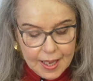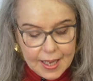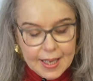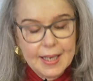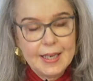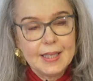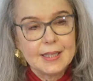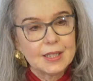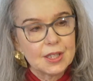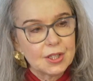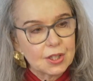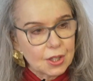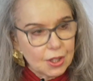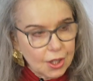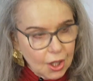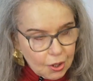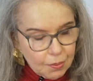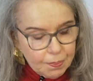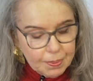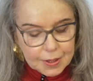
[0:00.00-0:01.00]
It is a
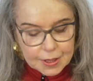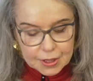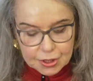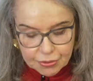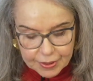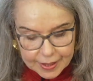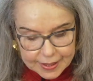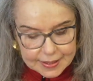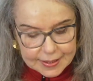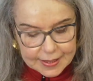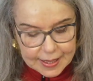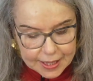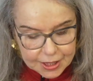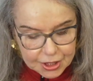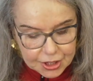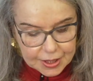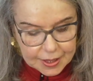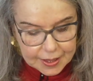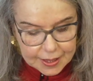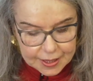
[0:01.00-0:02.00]
global and
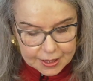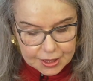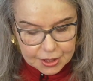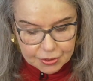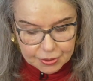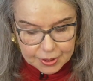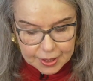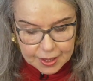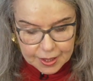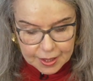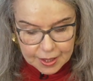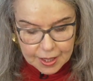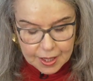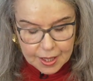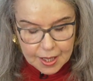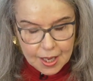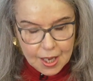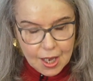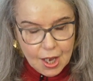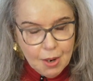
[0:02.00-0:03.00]
transnational history,
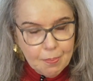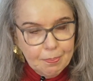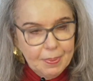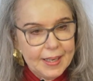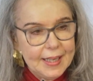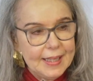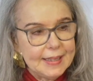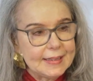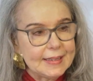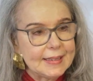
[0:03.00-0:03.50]
but